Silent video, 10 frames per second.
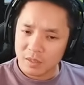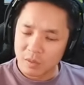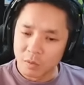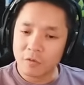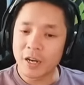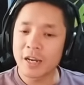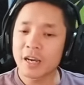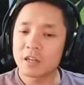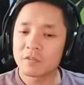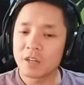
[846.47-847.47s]
We'll find
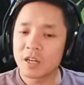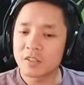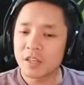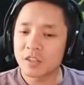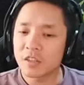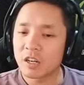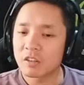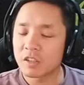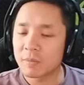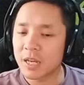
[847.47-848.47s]
out if Lance has
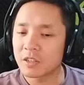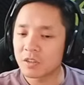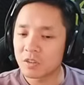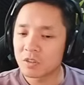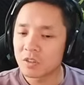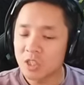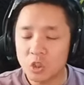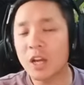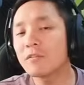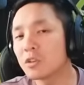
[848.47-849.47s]
Cyrus and Magnezone.
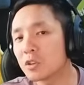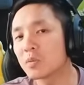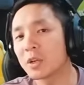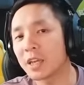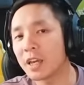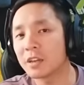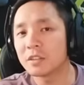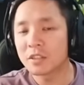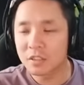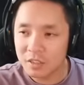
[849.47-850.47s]
Trav knows what he
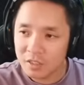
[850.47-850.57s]
has.